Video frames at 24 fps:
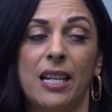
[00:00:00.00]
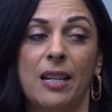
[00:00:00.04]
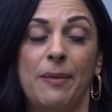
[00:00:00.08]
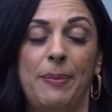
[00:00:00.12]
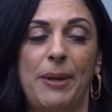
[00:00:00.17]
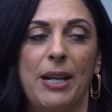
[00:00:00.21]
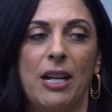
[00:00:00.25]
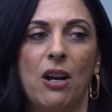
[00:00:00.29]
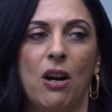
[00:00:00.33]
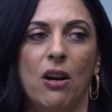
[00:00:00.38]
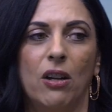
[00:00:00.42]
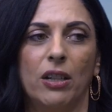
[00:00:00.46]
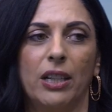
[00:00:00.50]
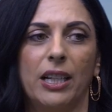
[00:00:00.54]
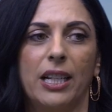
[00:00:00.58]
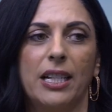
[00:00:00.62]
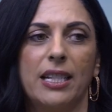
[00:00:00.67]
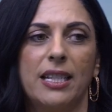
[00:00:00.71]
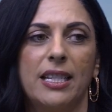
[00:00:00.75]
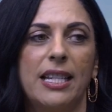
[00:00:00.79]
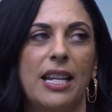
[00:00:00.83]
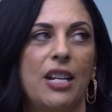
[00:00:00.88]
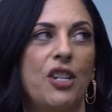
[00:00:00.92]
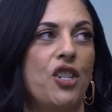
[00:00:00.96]
could be called a
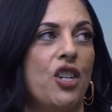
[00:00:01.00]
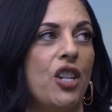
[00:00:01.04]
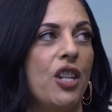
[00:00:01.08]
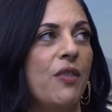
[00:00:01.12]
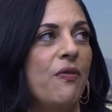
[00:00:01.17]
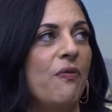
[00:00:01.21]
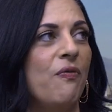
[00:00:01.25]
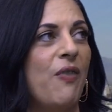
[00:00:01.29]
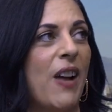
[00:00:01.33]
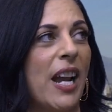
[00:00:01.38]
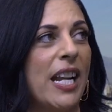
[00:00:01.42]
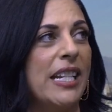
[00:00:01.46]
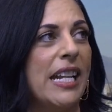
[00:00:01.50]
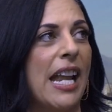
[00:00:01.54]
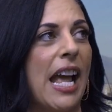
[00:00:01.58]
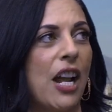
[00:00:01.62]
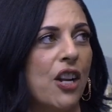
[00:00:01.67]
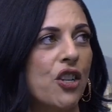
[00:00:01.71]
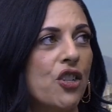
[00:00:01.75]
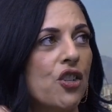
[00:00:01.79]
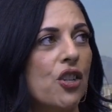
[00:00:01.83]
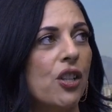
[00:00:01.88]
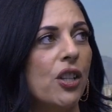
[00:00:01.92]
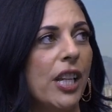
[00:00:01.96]
concession,
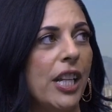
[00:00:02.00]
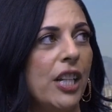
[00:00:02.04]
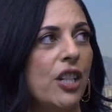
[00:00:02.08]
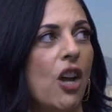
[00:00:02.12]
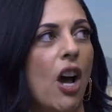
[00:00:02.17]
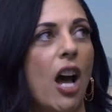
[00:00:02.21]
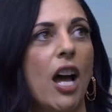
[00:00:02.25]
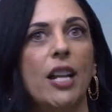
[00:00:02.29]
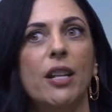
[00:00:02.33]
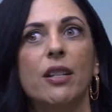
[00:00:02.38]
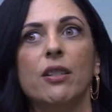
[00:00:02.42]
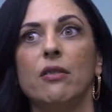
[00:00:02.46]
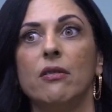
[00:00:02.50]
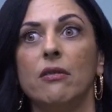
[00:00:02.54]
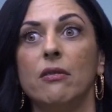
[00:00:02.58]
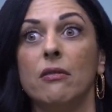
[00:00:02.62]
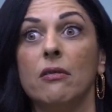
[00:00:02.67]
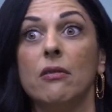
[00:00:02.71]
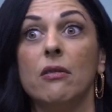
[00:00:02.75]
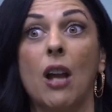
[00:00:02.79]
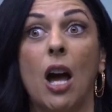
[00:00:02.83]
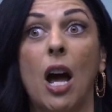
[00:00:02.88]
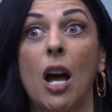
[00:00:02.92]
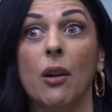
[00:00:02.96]
financially not
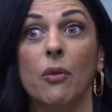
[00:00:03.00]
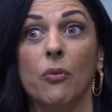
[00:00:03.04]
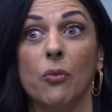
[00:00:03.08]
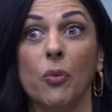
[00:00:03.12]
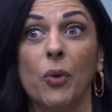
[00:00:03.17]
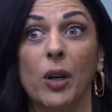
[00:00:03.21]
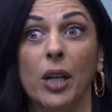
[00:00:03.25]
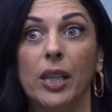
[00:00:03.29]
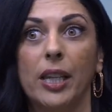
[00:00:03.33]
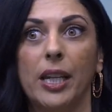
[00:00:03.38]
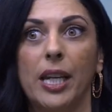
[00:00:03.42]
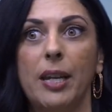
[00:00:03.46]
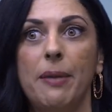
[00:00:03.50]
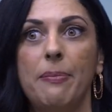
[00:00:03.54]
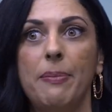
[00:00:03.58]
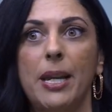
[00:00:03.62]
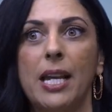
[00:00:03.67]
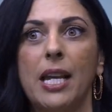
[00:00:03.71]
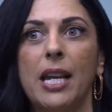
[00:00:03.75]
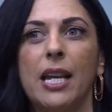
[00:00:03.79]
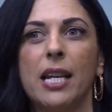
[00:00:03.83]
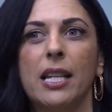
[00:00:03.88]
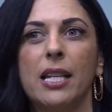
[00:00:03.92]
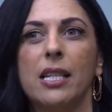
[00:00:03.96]
really,
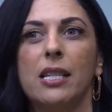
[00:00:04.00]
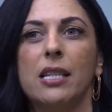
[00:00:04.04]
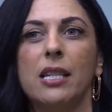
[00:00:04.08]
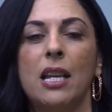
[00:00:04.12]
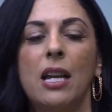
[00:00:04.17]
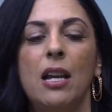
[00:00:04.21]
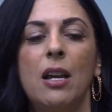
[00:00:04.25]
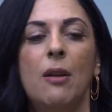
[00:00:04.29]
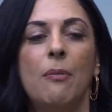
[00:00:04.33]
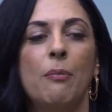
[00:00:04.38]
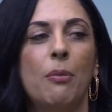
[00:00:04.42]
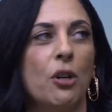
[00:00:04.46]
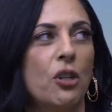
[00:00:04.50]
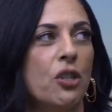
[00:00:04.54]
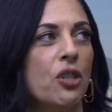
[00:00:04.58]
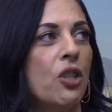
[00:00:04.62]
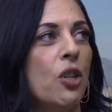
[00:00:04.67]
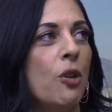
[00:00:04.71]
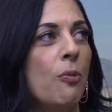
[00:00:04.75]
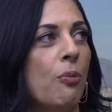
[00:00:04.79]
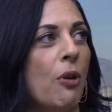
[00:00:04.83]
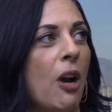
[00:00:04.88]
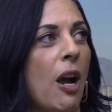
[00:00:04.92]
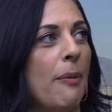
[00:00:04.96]
because
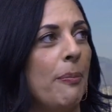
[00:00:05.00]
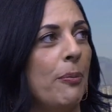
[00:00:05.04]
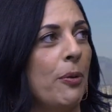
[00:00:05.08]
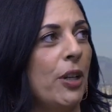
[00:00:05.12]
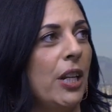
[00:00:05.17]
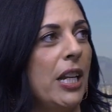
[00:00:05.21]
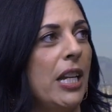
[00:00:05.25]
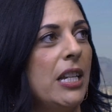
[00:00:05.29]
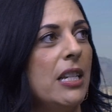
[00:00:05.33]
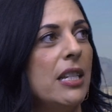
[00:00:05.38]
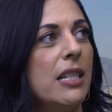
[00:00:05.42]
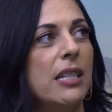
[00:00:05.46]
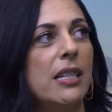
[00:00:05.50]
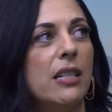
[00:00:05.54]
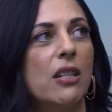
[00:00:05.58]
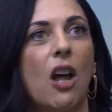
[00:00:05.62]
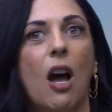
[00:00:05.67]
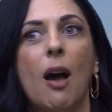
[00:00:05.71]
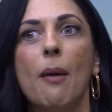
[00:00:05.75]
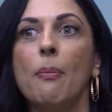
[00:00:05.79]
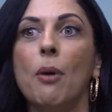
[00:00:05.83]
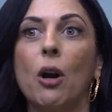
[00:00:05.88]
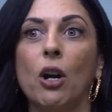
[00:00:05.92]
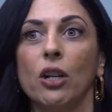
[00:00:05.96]
personal property's
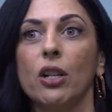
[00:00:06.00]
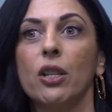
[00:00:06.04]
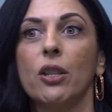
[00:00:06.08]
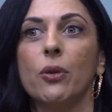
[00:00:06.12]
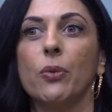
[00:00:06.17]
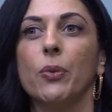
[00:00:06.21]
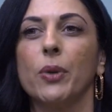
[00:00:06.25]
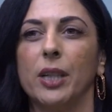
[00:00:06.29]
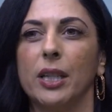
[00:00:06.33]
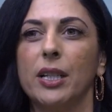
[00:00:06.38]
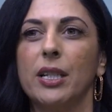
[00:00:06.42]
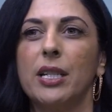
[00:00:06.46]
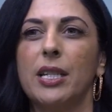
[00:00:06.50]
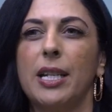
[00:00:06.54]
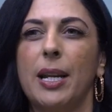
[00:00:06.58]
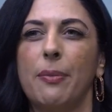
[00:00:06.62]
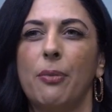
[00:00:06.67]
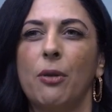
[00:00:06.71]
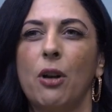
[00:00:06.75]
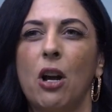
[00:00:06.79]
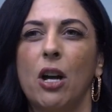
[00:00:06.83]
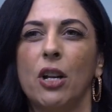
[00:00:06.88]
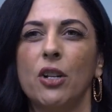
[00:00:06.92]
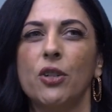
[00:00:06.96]
not part of the real
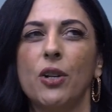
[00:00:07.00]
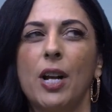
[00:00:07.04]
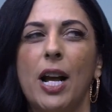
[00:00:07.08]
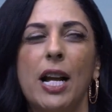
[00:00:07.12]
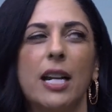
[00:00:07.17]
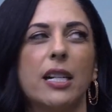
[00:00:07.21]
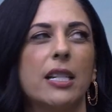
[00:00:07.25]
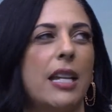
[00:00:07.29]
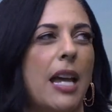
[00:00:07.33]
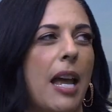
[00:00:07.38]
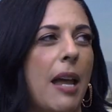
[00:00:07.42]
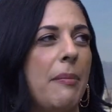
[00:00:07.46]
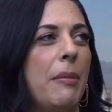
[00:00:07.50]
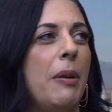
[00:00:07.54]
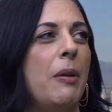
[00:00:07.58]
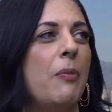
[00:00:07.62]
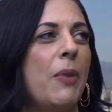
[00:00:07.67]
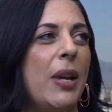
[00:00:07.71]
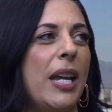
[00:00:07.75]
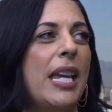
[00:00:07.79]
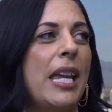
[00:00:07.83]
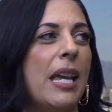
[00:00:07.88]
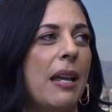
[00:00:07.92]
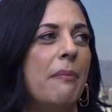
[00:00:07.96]
estate contract. I mean,
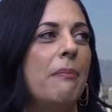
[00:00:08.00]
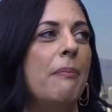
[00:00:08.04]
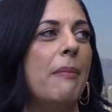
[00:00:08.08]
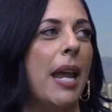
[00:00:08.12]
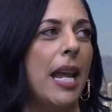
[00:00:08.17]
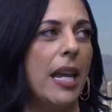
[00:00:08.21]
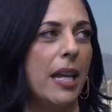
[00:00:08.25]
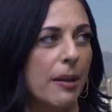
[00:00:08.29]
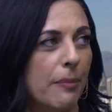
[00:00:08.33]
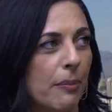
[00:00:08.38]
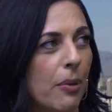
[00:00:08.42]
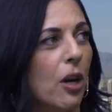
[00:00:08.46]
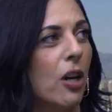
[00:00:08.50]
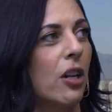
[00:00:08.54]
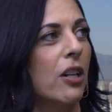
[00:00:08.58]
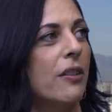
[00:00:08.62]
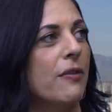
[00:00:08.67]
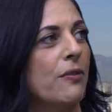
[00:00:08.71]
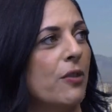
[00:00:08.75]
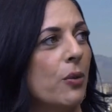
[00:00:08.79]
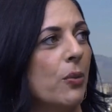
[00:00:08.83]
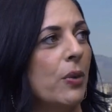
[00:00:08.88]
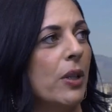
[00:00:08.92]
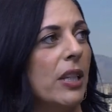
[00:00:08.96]
we can make it part
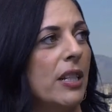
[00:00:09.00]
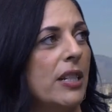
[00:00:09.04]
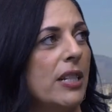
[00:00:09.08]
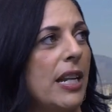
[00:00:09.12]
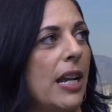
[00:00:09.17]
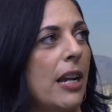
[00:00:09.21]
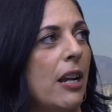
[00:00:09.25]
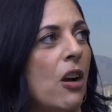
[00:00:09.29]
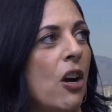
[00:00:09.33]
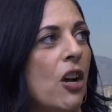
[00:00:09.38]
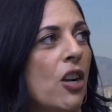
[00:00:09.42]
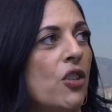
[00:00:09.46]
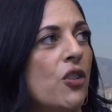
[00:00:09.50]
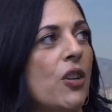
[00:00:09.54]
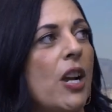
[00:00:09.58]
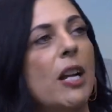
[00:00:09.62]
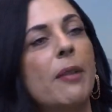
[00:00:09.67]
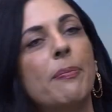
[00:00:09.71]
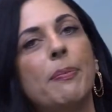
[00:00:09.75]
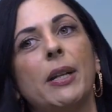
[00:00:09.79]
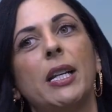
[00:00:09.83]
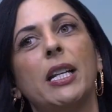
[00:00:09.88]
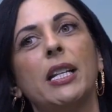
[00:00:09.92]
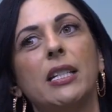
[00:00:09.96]
of the real estate
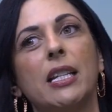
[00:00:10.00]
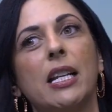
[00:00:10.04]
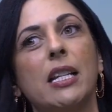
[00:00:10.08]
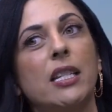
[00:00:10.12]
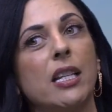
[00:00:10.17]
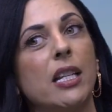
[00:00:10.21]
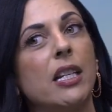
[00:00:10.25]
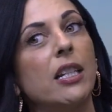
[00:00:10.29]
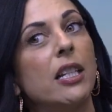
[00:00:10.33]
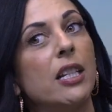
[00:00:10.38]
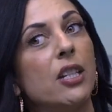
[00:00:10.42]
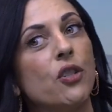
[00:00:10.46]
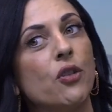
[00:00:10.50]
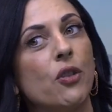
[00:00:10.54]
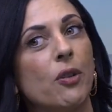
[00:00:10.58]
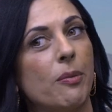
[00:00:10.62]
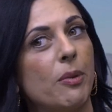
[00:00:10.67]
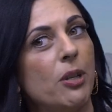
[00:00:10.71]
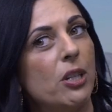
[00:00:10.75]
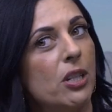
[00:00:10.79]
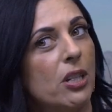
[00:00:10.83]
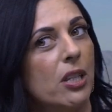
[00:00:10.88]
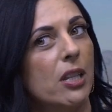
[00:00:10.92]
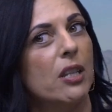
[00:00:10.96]
contract, but it doesn't
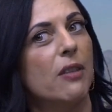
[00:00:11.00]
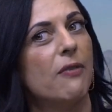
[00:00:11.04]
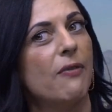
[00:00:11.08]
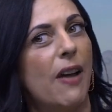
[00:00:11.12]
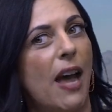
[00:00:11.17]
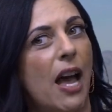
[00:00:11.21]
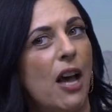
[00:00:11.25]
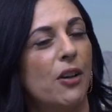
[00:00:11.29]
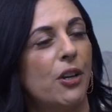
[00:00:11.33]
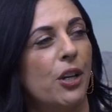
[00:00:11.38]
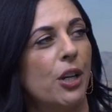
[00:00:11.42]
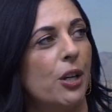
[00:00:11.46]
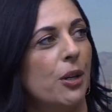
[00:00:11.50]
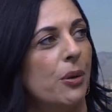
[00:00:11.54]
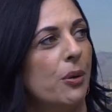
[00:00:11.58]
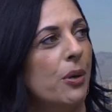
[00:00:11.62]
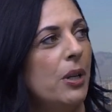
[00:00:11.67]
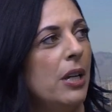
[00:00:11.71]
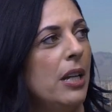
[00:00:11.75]
contribute to the value.